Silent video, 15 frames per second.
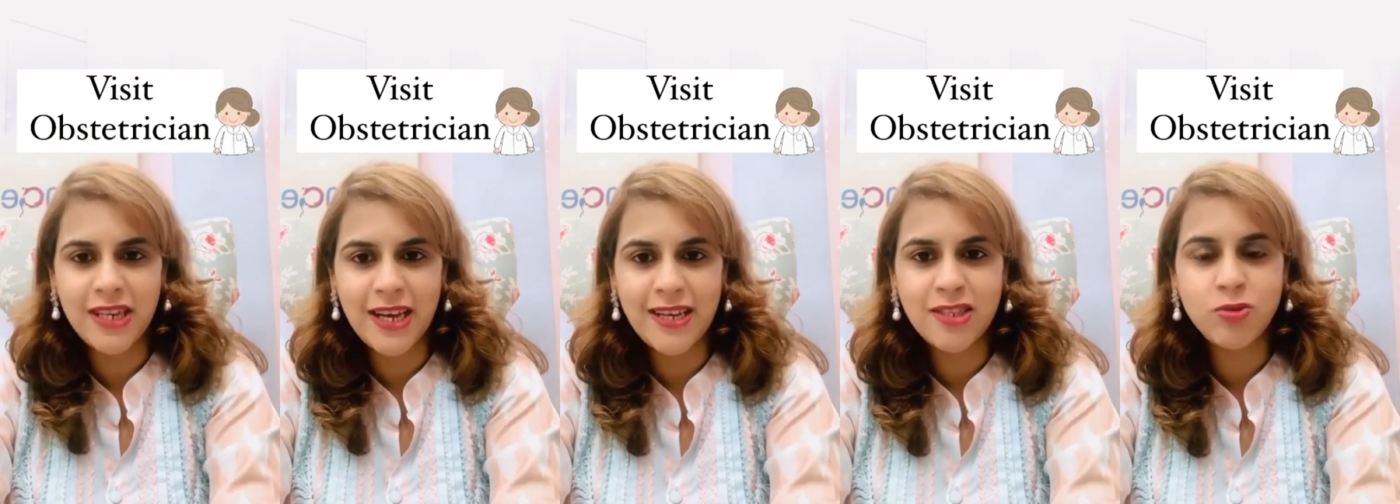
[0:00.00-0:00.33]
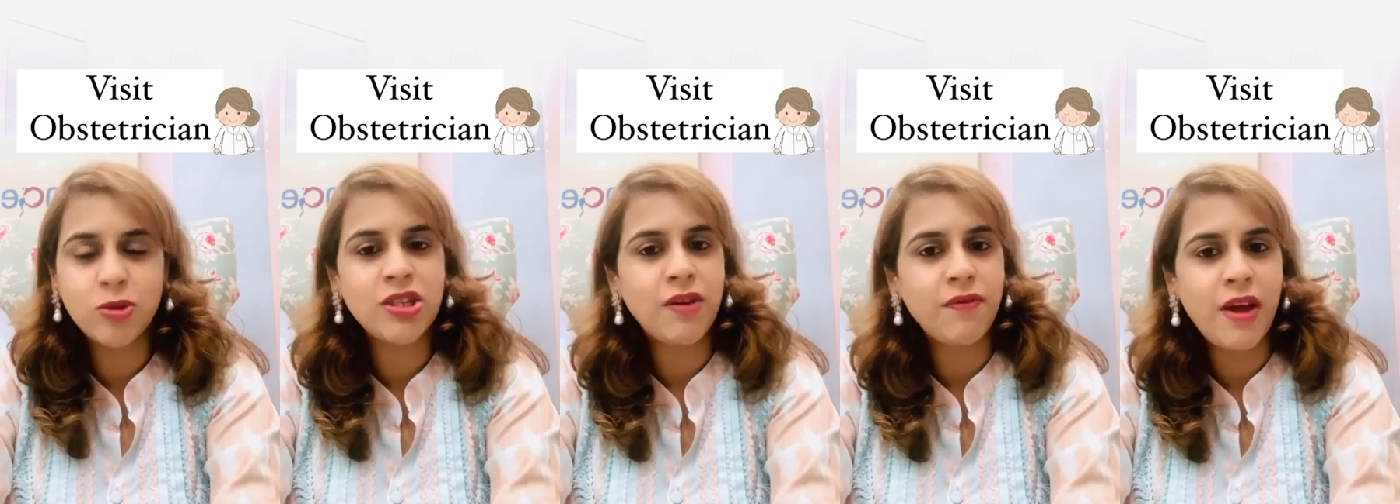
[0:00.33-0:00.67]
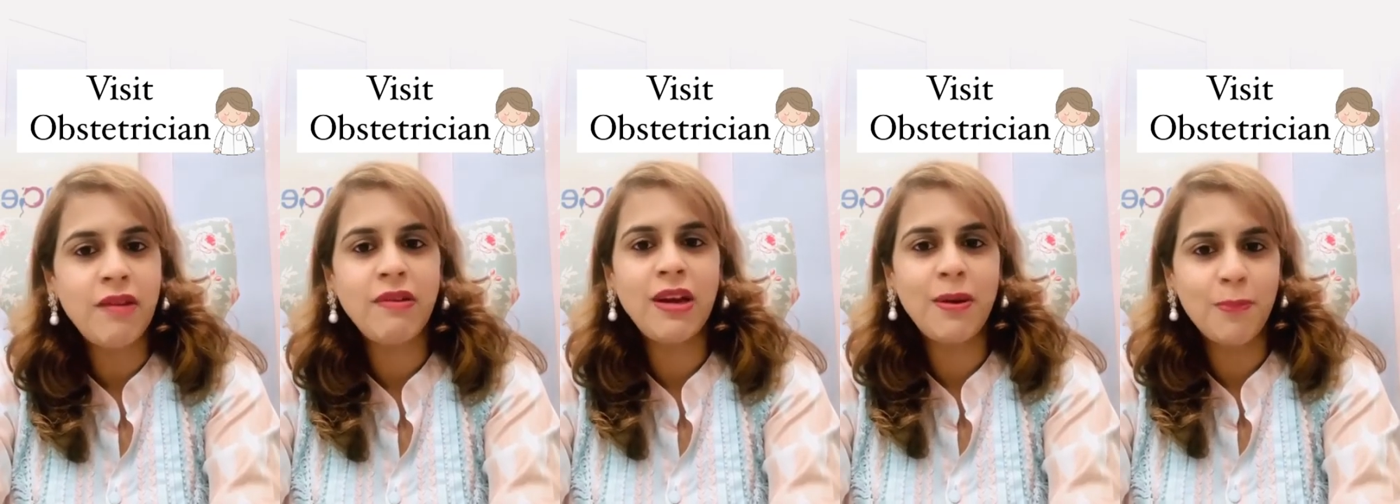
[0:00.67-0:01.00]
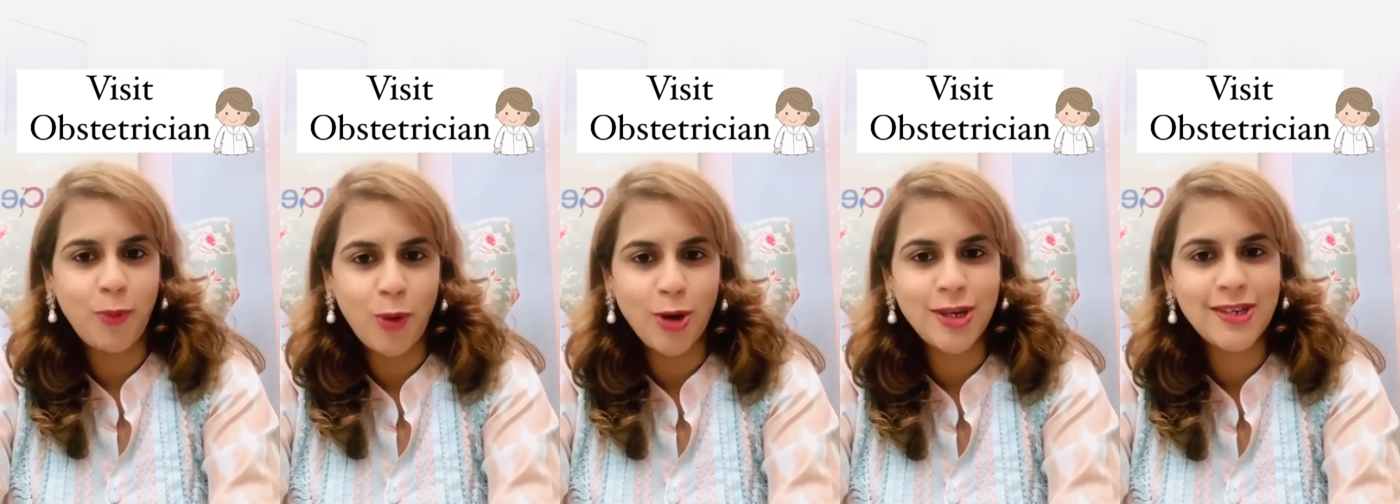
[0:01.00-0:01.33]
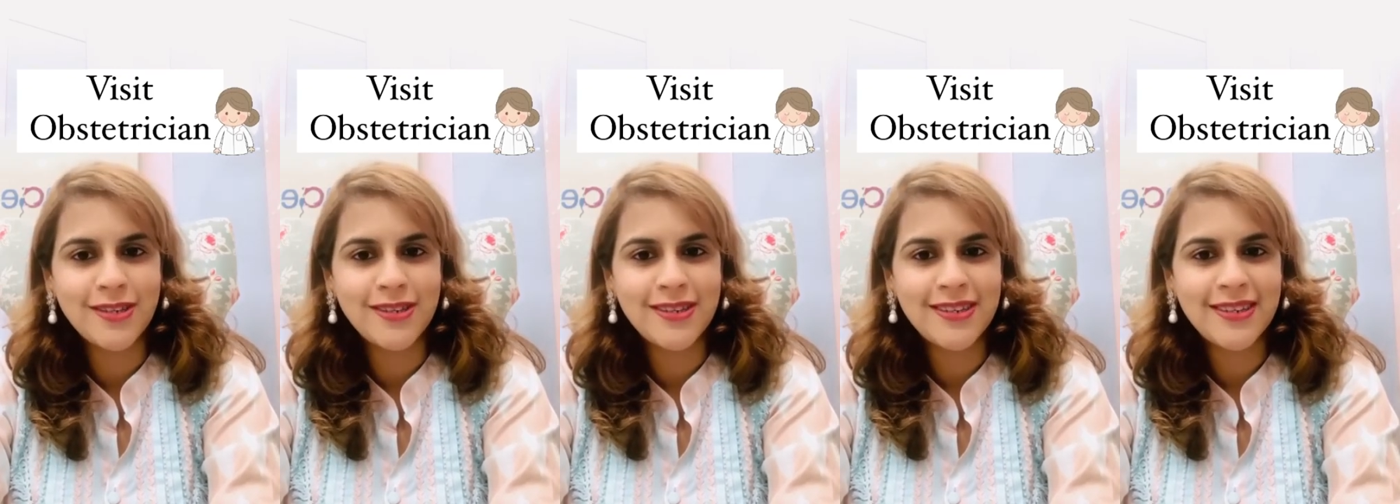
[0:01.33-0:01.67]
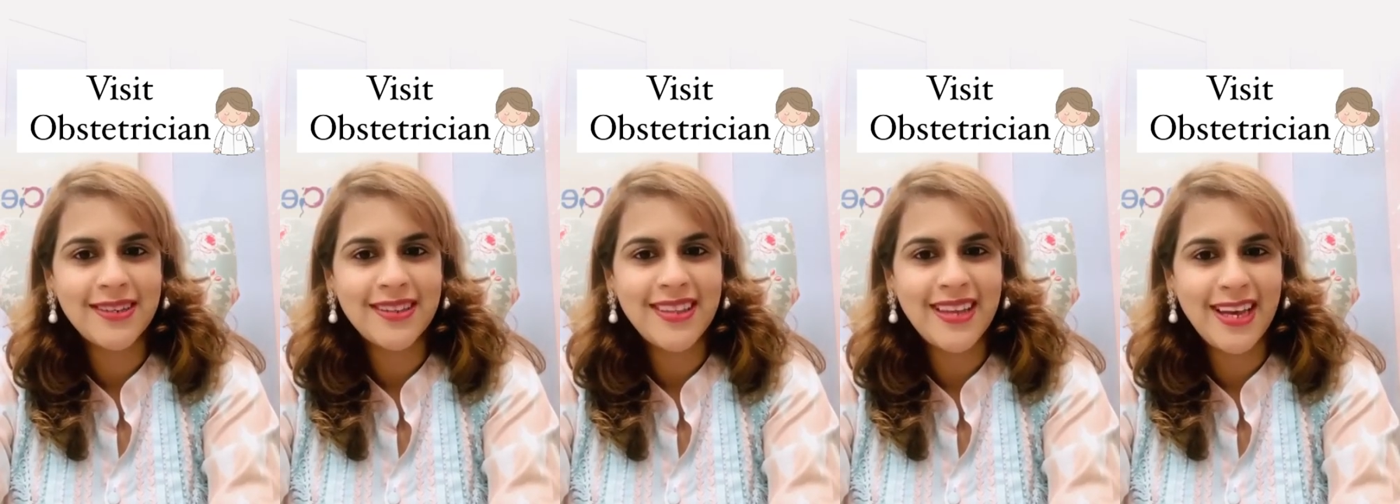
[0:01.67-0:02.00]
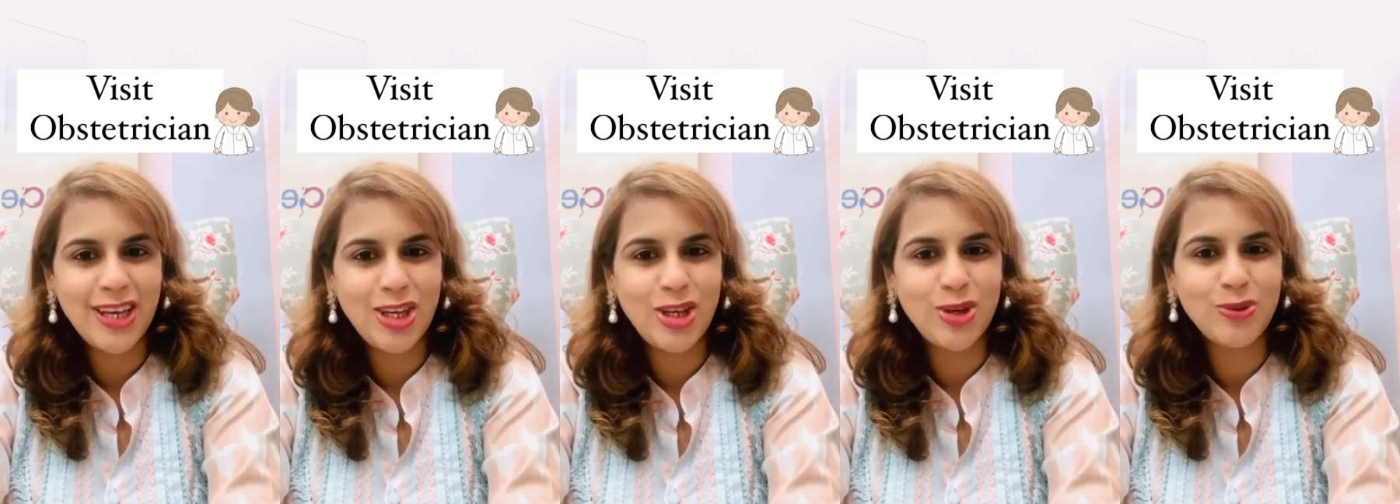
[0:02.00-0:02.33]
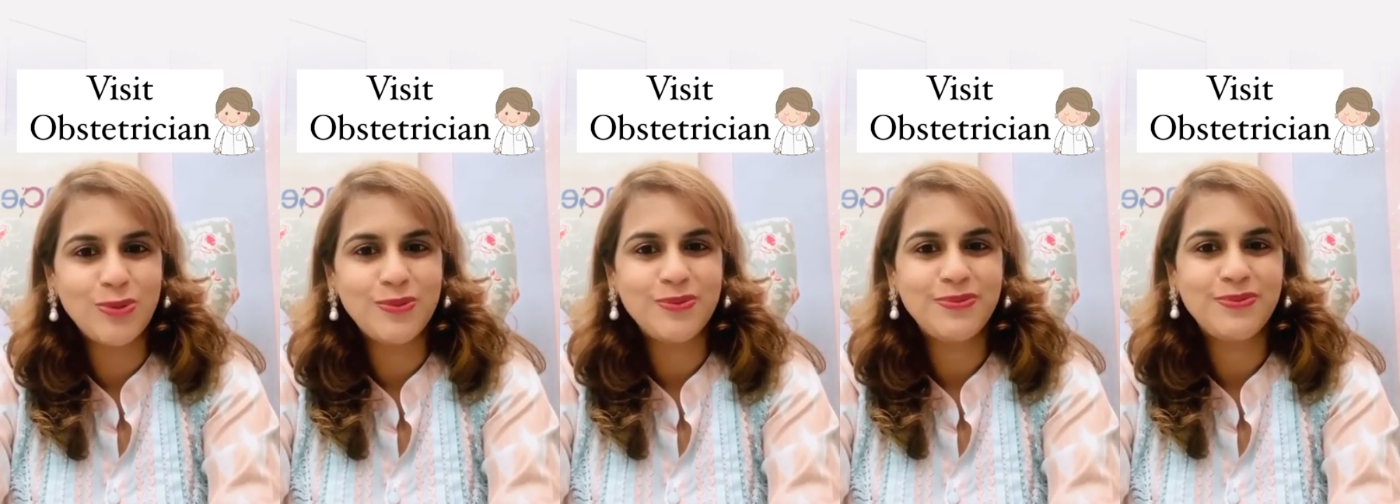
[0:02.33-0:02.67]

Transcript: tests which are very important. Thank you.